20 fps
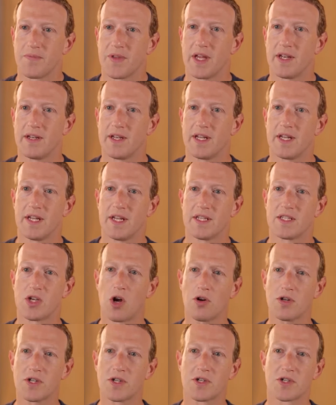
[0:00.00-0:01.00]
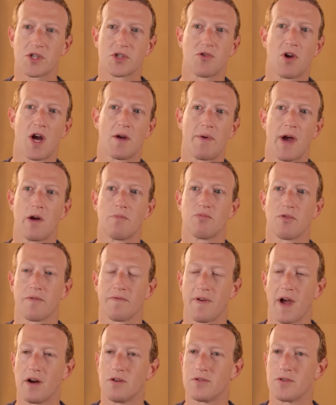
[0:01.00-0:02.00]
And it's hard to describe how
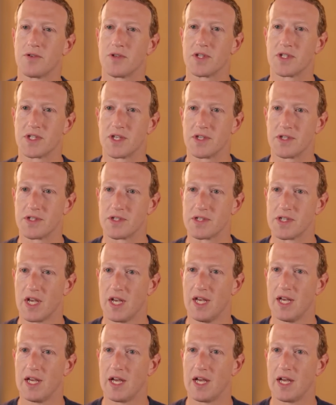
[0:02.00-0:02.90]
profound this is.